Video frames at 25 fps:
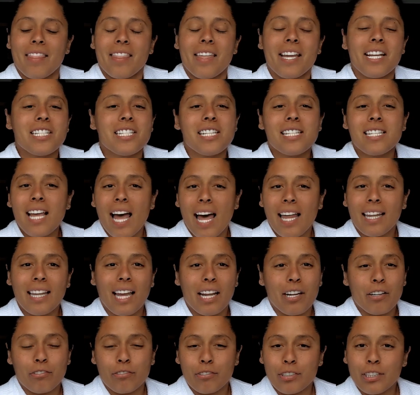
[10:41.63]
They just had
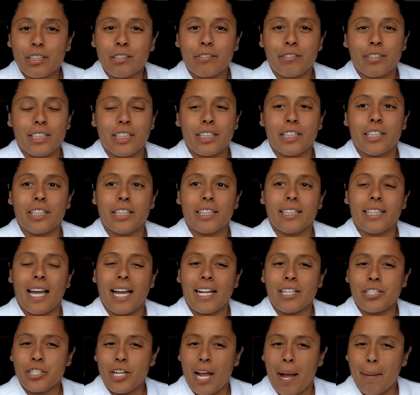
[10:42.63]
like really, really good
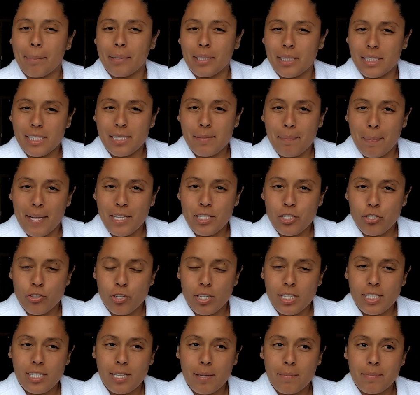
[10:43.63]
like Japanese based
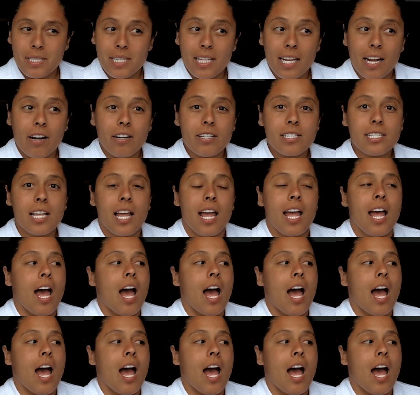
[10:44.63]
drinks upstairs.